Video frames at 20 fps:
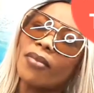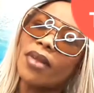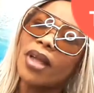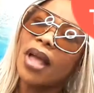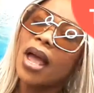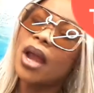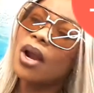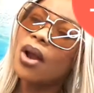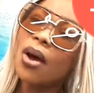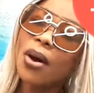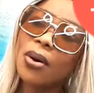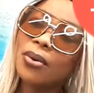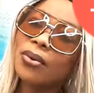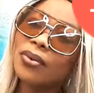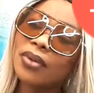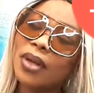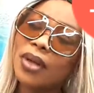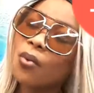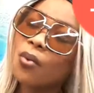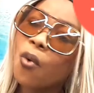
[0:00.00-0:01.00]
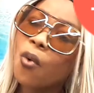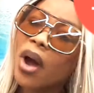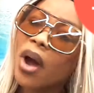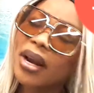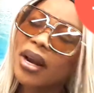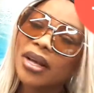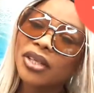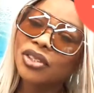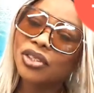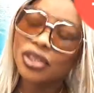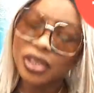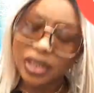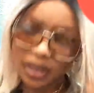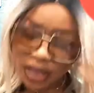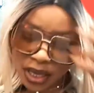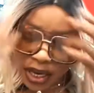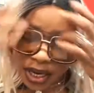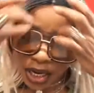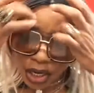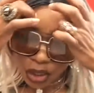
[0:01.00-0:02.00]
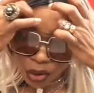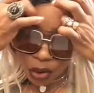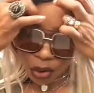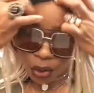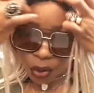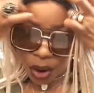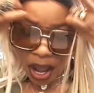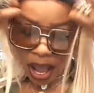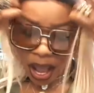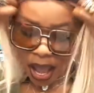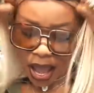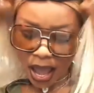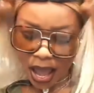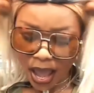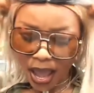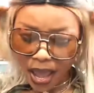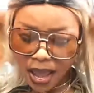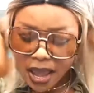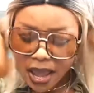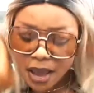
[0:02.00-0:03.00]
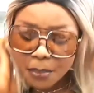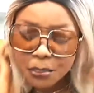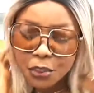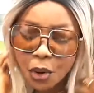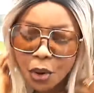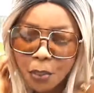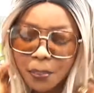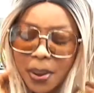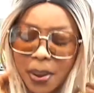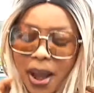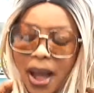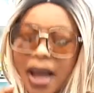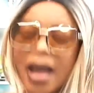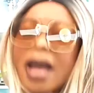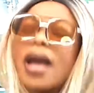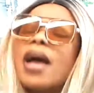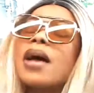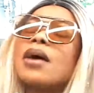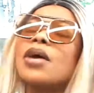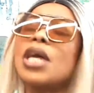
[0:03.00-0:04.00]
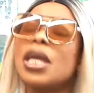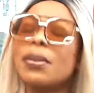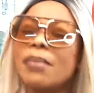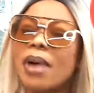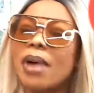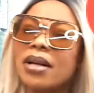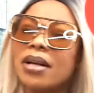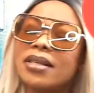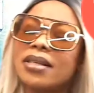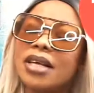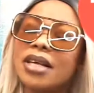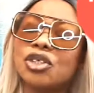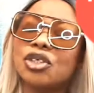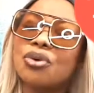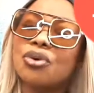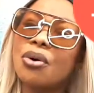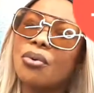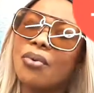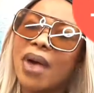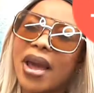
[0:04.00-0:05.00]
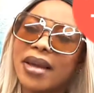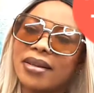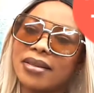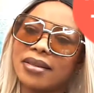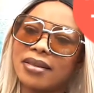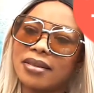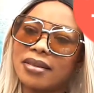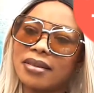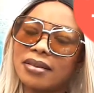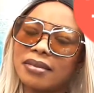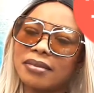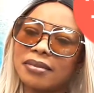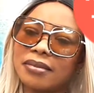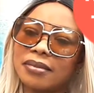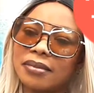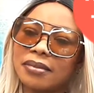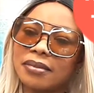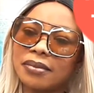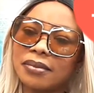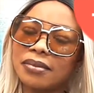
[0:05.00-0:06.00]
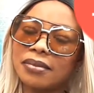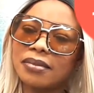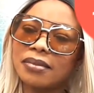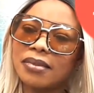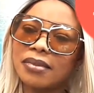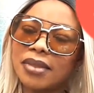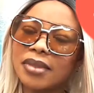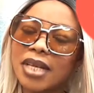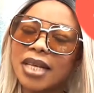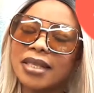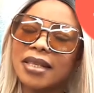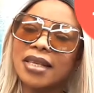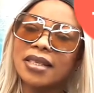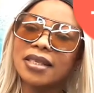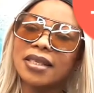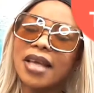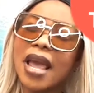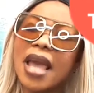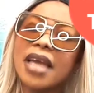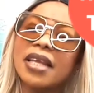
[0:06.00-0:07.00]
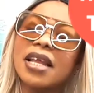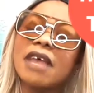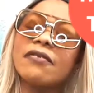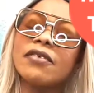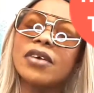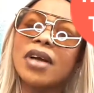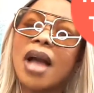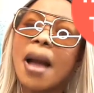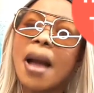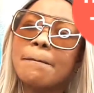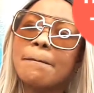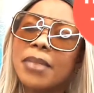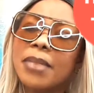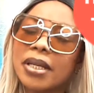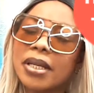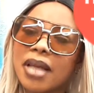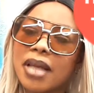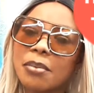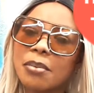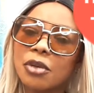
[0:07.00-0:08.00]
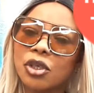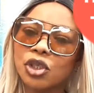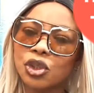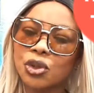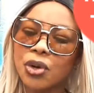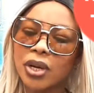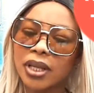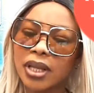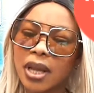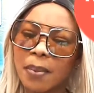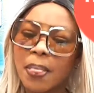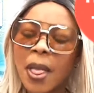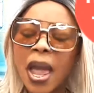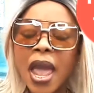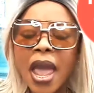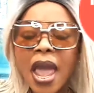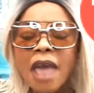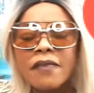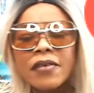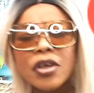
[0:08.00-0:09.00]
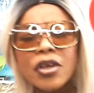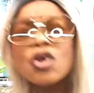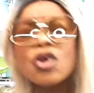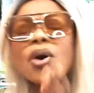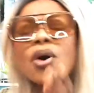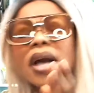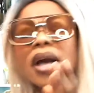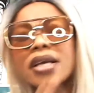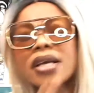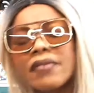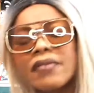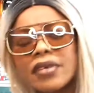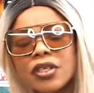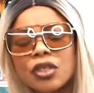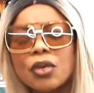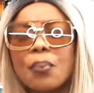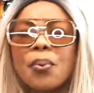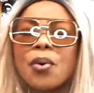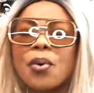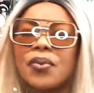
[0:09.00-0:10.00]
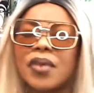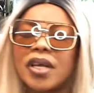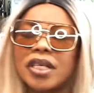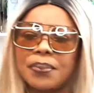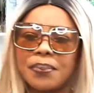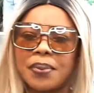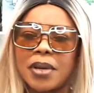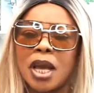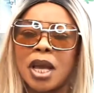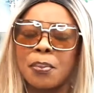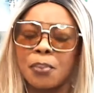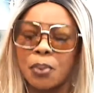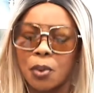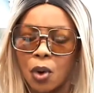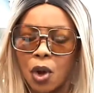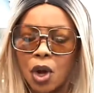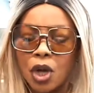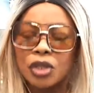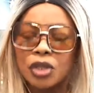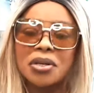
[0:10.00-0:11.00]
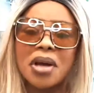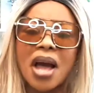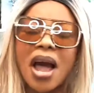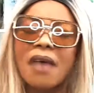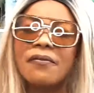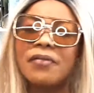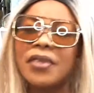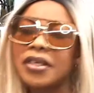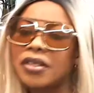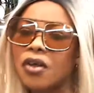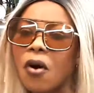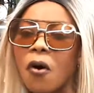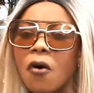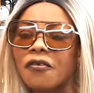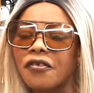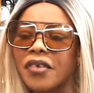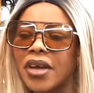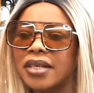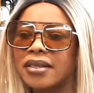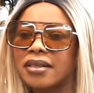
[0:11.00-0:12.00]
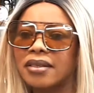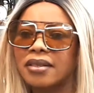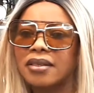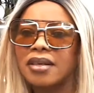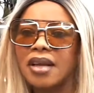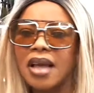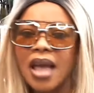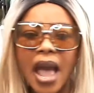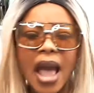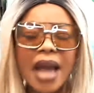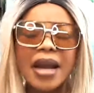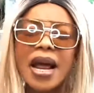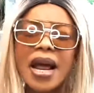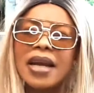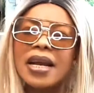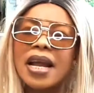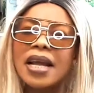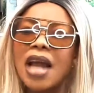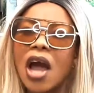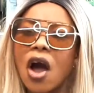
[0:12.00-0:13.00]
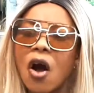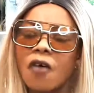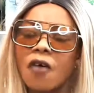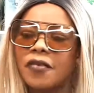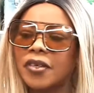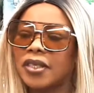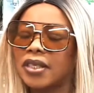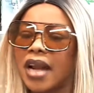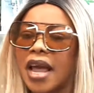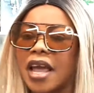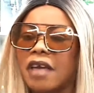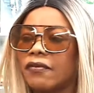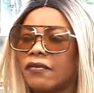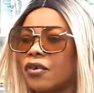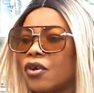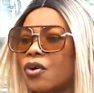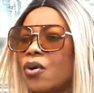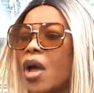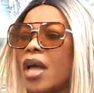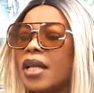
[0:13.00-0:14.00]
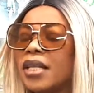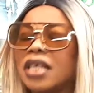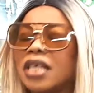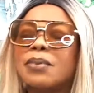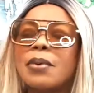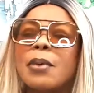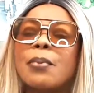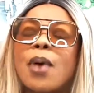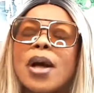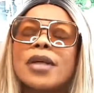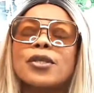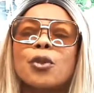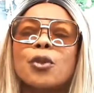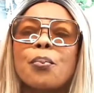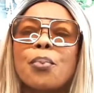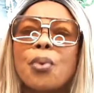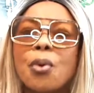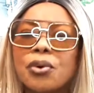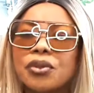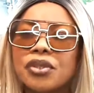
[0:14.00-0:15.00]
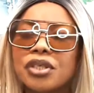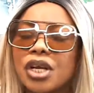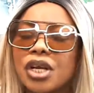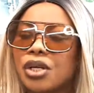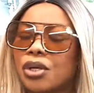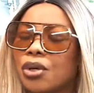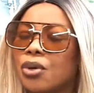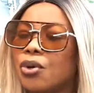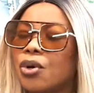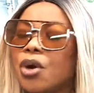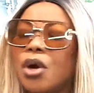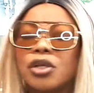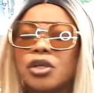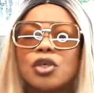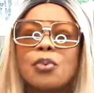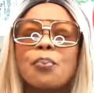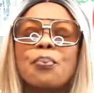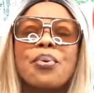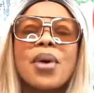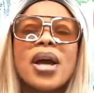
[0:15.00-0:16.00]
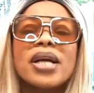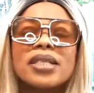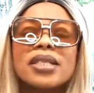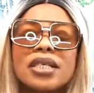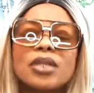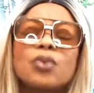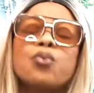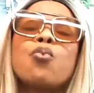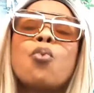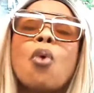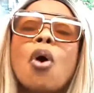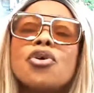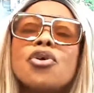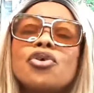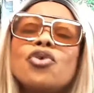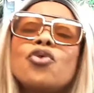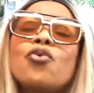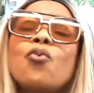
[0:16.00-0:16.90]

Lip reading: Hello, the coalition, proper human sexual rights. There's a saying that if you can't beat them, you join them. Even you can even support these people to have this office and another office. Like if these people are supporting you to practice what you